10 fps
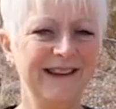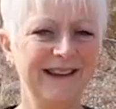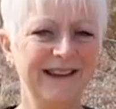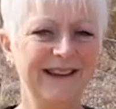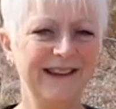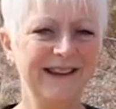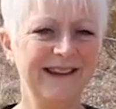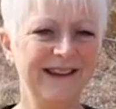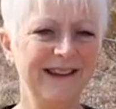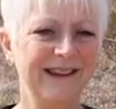
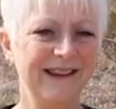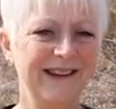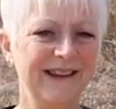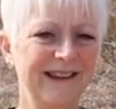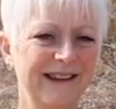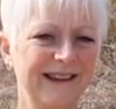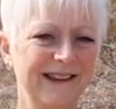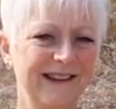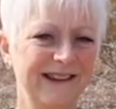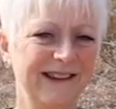
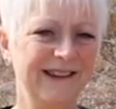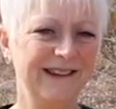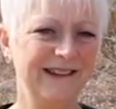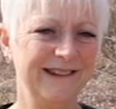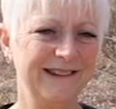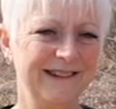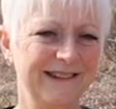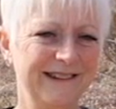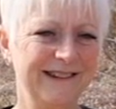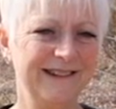
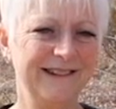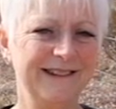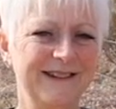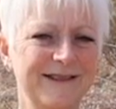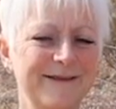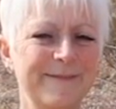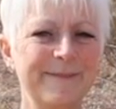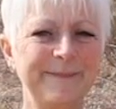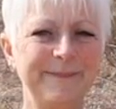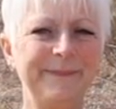
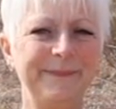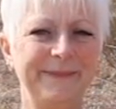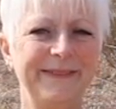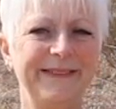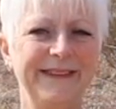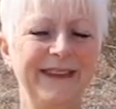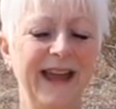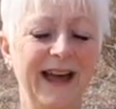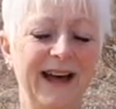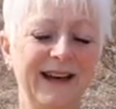
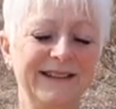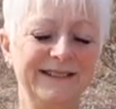The person shown says nothing.